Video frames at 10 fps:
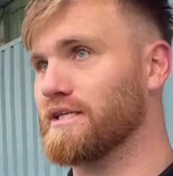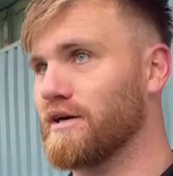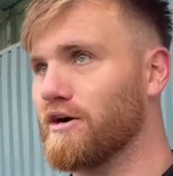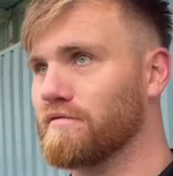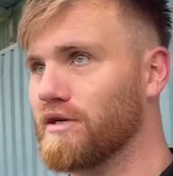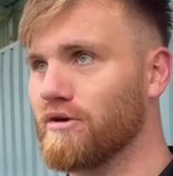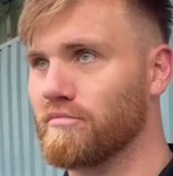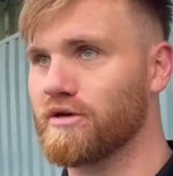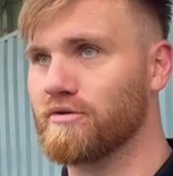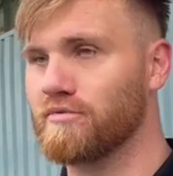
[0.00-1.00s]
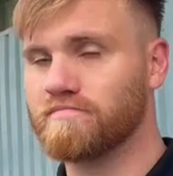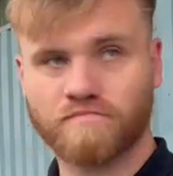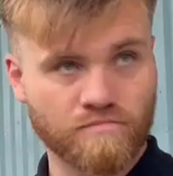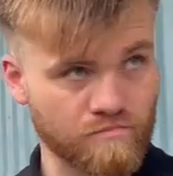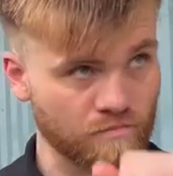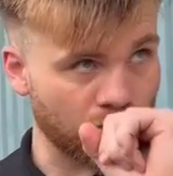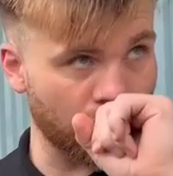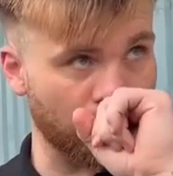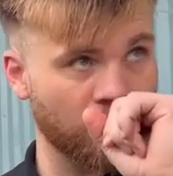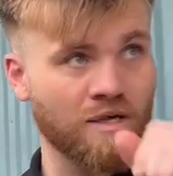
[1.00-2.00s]
to half time, we knew
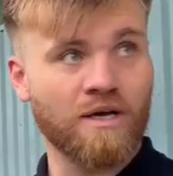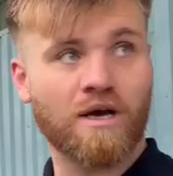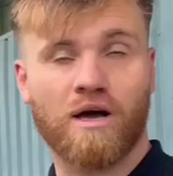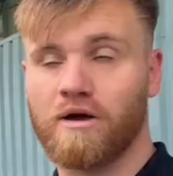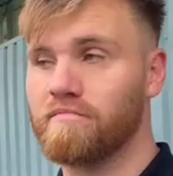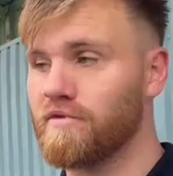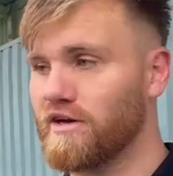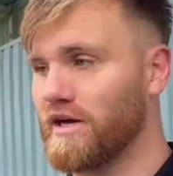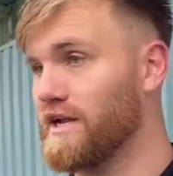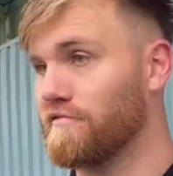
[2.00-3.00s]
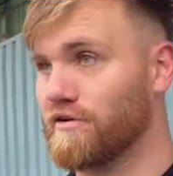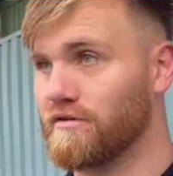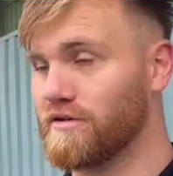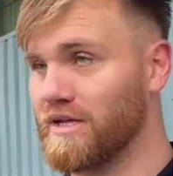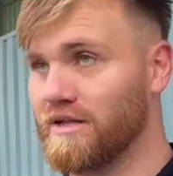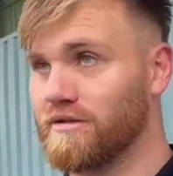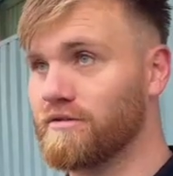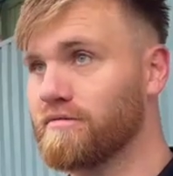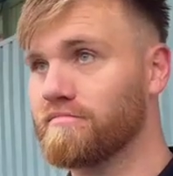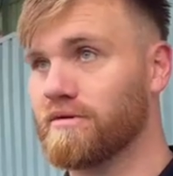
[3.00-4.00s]
any further than that,
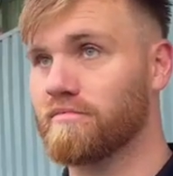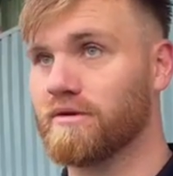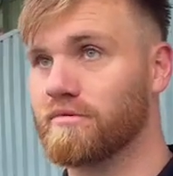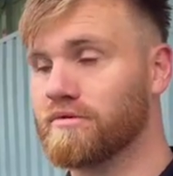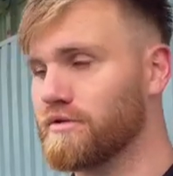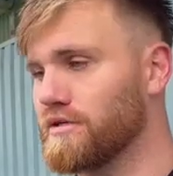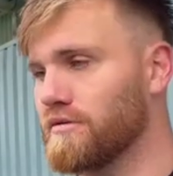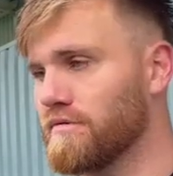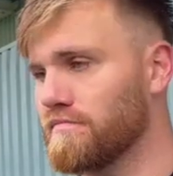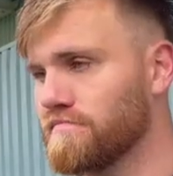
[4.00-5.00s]
then we wouldn't concede one.